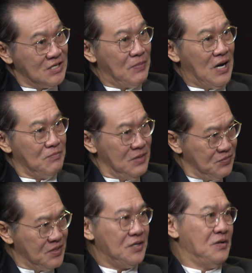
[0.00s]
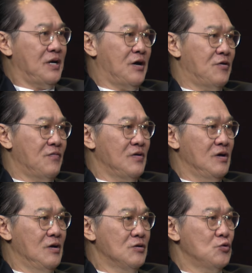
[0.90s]
part must be taken care of.
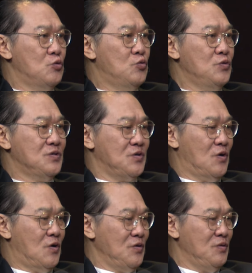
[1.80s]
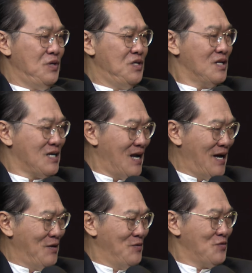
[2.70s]
So who is your immediate
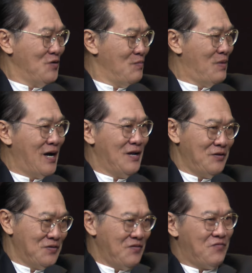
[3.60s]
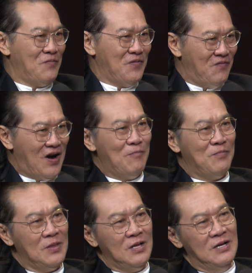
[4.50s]
client who's going to buy, like you say, from the farm
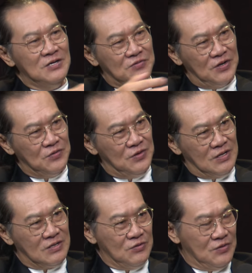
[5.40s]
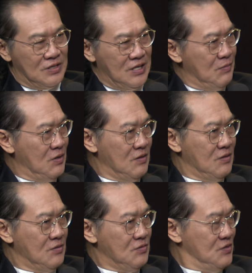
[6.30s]
straight to the table
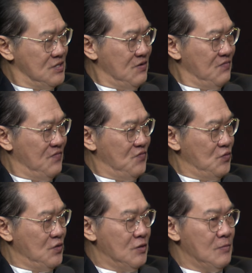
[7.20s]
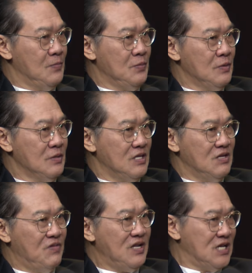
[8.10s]
to serve the food? If
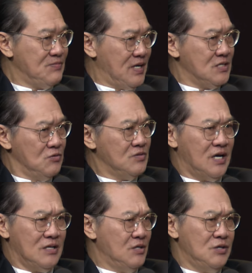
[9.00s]
that aspect is looked at, then you're